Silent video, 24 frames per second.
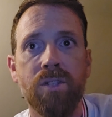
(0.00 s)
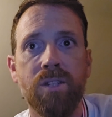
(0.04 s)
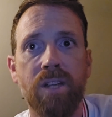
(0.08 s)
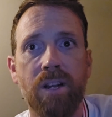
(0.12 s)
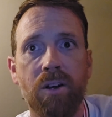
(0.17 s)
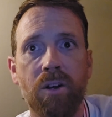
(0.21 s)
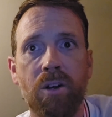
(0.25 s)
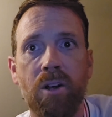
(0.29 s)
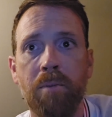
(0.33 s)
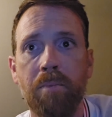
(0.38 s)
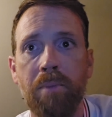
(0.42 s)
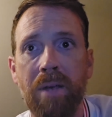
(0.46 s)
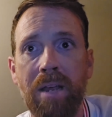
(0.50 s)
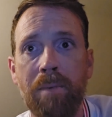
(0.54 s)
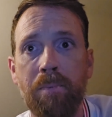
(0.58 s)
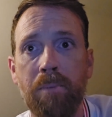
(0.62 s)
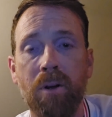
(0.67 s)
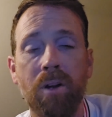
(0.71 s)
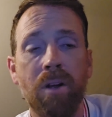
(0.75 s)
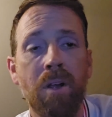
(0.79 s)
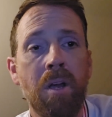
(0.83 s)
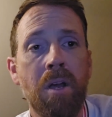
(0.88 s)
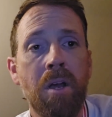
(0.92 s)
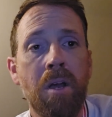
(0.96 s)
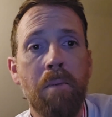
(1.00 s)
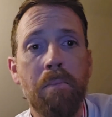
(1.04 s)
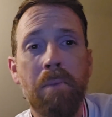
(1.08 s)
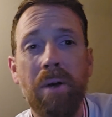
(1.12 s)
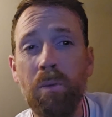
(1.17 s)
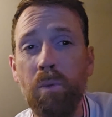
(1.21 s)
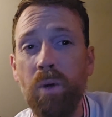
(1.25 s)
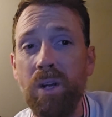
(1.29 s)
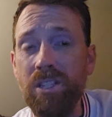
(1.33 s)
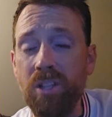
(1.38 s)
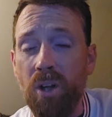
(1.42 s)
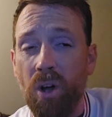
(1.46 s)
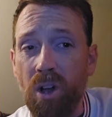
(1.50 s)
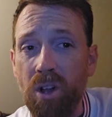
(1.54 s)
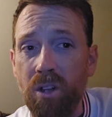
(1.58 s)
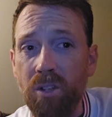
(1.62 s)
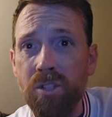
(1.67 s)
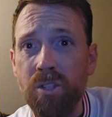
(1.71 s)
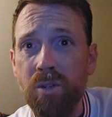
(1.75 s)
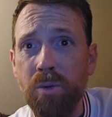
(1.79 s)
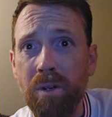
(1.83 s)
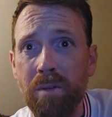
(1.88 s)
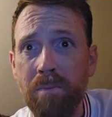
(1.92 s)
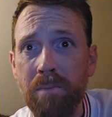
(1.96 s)
that are on paper. But what's
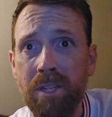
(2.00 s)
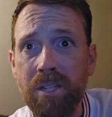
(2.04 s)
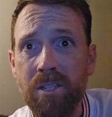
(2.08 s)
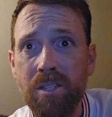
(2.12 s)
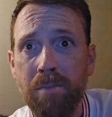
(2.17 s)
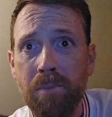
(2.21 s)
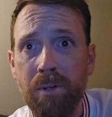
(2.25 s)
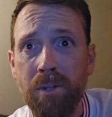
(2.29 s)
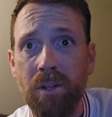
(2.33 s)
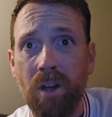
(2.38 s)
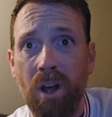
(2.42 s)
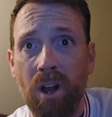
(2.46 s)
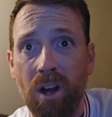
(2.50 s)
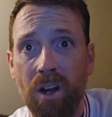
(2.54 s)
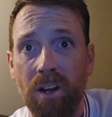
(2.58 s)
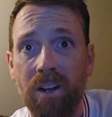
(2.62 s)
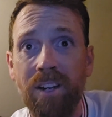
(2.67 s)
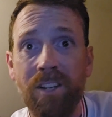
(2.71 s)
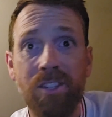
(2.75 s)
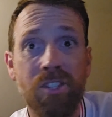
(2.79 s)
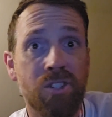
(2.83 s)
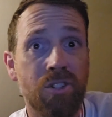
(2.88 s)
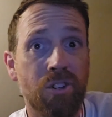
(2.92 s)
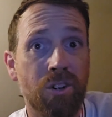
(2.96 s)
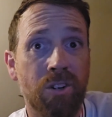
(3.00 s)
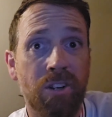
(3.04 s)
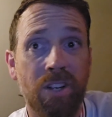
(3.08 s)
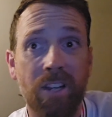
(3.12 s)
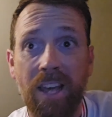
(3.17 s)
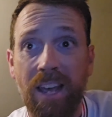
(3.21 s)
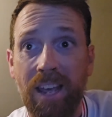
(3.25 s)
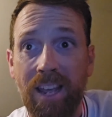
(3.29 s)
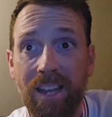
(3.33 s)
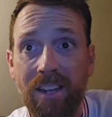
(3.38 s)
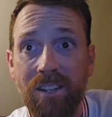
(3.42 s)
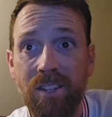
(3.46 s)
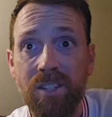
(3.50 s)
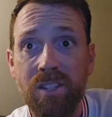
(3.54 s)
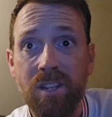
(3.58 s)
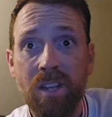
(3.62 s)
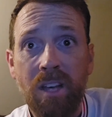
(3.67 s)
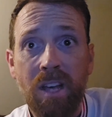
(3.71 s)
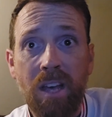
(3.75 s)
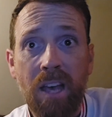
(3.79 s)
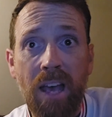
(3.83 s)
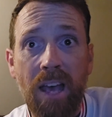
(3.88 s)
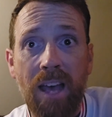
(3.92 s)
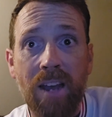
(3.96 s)
also admissible are external aids
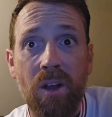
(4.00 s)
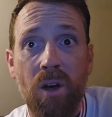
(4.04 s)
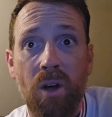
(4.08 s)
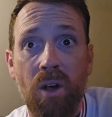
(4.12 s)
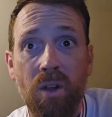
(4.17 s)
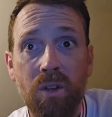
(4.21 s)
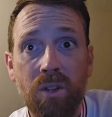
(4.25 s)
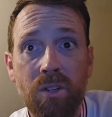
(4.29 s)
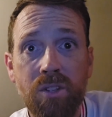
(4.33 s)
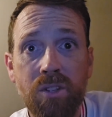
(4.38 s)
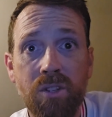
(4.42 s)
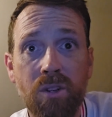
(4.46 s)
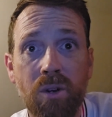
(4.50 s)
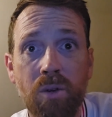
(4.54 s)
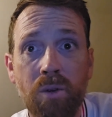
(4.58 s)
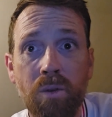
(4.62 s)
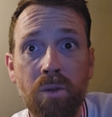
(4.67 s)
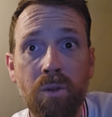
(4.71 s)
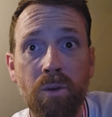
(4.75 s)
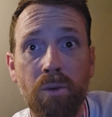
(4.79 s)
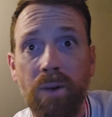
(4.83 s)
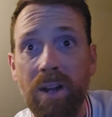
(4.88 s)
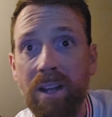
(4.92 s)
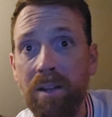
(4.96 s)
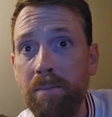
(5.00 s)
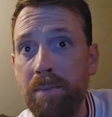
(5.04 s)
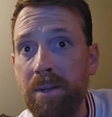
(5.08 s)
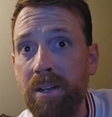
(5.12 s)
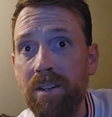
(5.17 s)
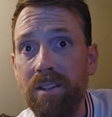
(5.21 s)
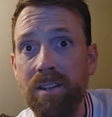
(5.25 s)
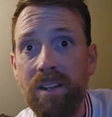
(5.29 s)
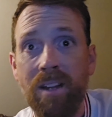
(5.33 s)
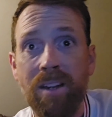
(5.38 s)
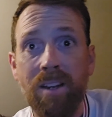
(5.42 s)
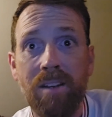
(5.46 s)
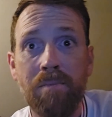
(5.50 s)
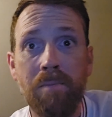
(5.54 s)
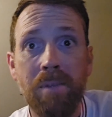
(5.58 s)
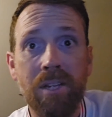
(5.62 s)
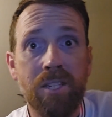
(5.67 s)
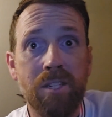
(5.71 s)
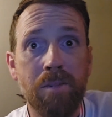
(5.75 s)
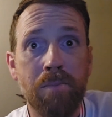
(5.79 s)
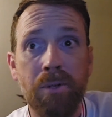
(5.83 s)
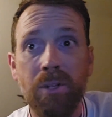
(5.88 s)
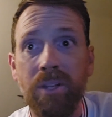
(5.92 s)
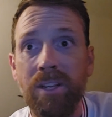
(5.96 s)
and also the relevant and
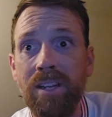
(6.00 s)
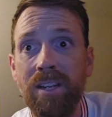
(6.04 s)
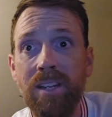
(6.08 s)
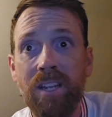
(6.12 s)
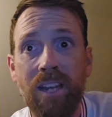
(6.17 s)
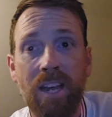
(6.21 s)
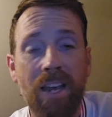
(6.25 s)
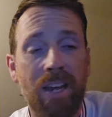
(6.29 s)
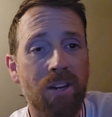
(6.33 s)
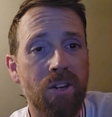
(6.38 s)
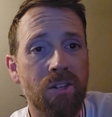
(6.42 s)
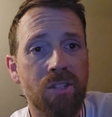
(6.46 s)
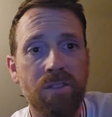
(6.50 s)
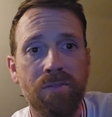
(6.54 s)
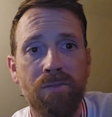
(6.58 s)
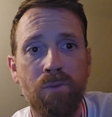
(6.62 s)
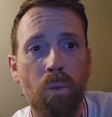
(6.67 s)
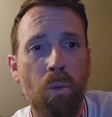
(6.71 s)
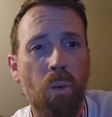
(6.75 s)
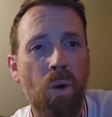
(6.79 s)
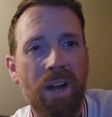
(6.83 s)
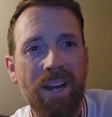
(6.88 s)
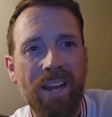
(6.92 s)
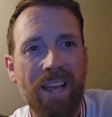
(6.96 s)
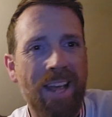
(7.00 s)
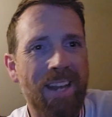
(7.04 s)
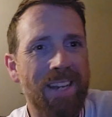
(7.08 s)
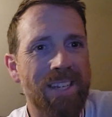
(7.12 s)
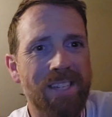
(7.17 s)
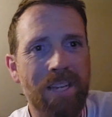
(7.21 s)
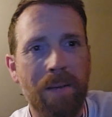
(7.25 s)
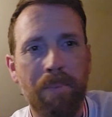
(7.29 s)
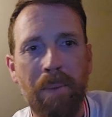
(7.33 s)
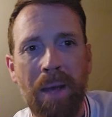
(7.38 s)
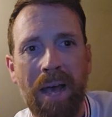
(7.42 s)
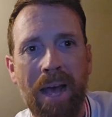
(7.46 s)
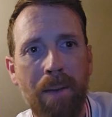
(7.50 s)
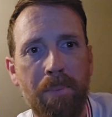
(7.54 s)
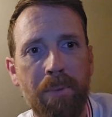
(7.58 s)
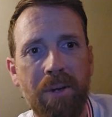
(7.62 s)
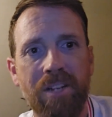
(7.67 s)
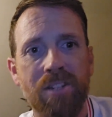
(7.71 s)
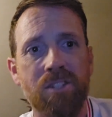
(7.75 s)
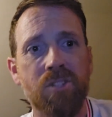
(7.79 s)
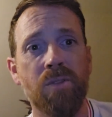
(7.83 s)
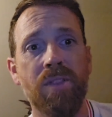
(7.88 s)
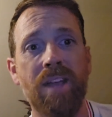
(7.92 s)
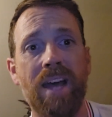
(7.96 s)
admissible indicators of what ends up
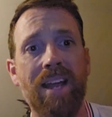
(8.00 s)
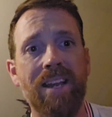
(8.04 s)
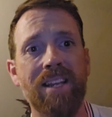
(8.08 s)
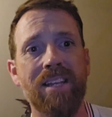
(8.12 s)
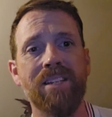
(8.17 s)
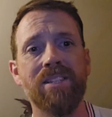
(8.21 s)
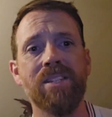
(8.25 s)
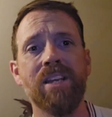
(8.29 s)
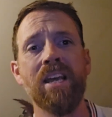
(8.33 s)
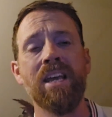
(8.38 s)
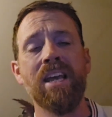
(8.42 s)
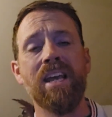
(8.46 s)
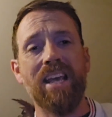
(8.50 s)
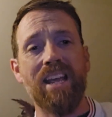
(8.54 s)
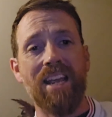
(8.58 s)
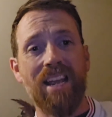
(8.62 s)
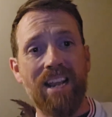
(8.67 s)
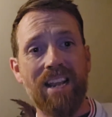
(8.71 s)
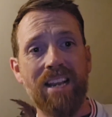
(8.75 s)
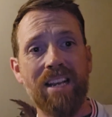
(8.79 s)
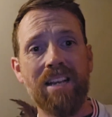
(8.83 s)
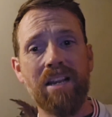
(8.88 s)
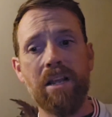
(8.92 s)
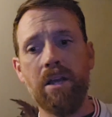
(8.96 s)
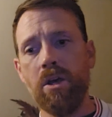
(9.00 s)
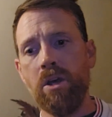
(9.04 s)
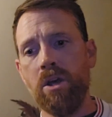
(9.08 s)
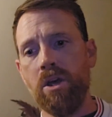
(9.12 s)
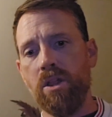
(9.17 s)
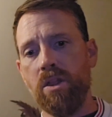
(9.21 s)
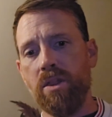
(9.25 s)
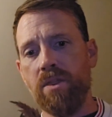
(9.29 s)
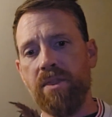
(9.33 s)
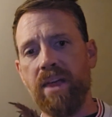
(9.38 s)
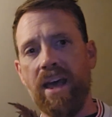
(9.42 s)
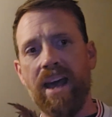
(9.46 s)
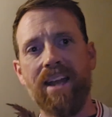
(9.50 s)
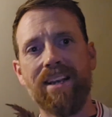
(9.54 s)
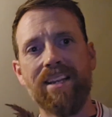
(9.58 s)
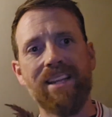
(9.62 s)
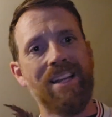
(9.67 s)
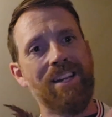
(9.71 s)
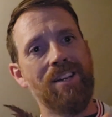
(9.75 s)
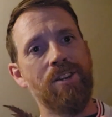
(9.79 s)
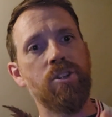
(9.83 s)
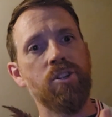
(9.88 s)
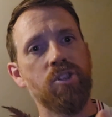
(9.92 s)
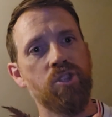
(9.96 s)
happening. So that is, in that
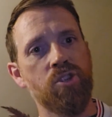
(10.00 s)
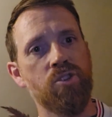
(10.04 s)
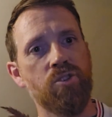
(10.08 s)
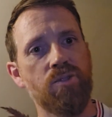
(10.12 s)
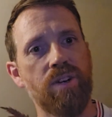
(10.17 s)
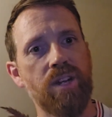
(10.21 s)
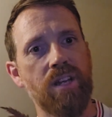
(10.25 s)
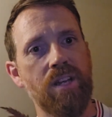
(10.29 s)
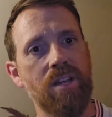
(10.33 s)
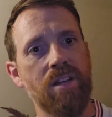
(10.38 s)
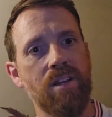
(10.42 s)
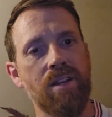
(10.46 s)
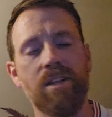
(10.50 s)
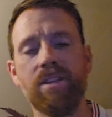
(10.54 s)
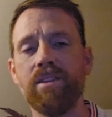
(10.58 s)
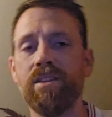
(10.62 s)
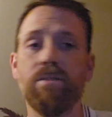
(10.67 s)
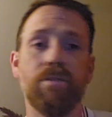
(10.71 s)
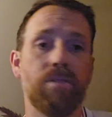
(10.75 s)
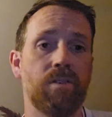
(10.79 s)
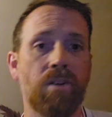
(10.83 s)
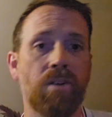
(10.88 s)
industry, the